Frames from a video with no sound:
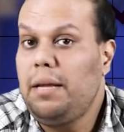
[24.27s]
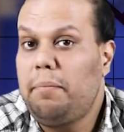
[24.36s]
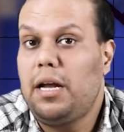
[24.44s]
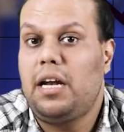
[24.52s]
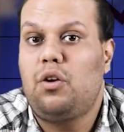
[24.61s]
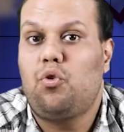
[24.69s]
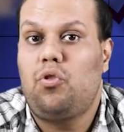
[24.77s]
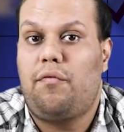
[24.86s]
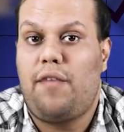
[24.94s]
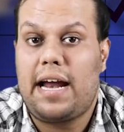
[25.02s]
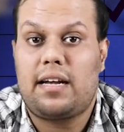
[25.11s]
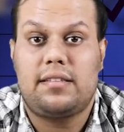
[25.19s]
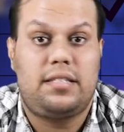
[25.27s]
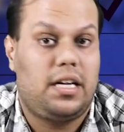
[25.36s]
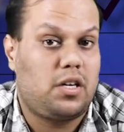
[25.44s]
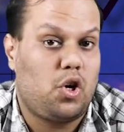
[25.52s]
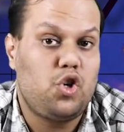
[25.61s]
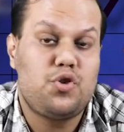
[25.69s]
deeper into the factors
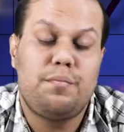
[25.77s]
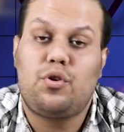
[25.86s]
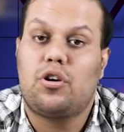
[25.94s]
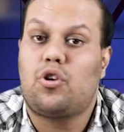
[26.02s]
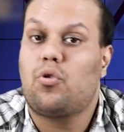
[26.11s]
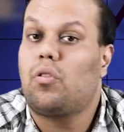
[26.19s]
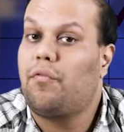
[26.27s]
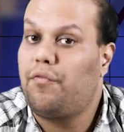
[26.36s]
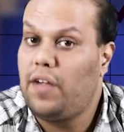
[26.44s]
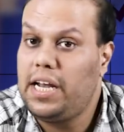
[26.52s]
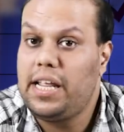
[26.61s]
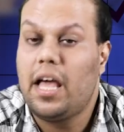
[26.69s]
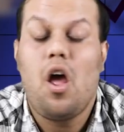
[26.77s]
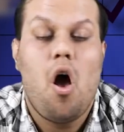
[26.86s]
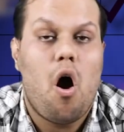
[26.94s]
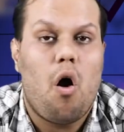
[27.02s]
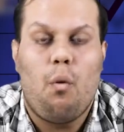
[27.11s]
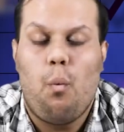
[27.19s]
that contributed to the failure
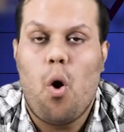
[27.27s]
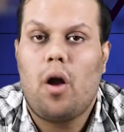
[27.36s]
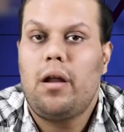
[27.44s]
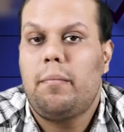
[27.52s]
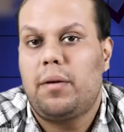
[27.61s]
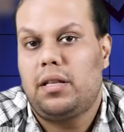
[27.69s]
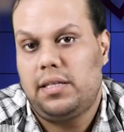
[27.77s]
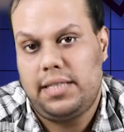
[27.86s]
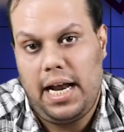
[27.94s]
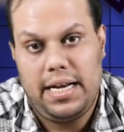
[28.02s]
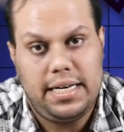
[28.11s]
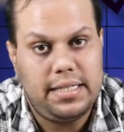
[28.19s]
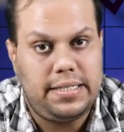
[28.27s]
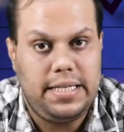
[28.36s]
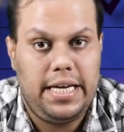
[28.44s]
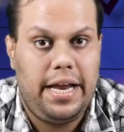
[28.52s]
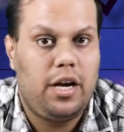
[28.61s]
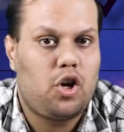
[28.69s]
of Warner Brothers and
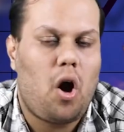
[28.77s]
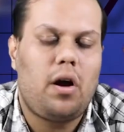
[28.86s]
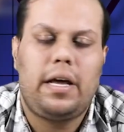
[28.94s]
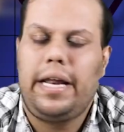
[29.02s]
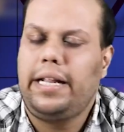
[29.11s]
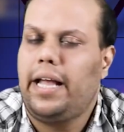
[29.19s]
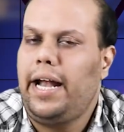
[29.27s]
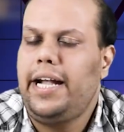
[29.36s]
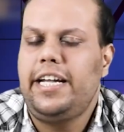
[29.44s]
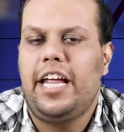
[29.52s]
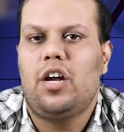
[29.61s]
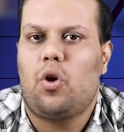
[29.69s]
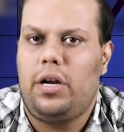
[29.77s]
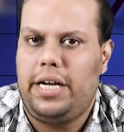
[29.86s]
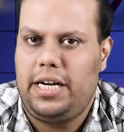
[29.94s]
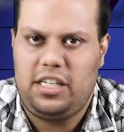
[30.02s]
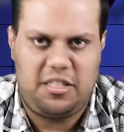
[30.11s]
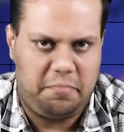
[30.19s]
Disney in conquering the Indian
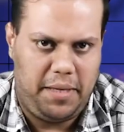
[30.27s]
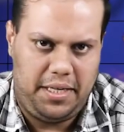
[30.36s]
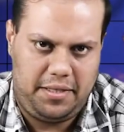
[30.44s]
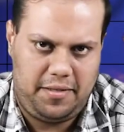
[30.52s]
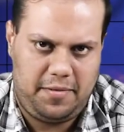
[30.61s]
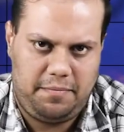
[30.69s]
content space.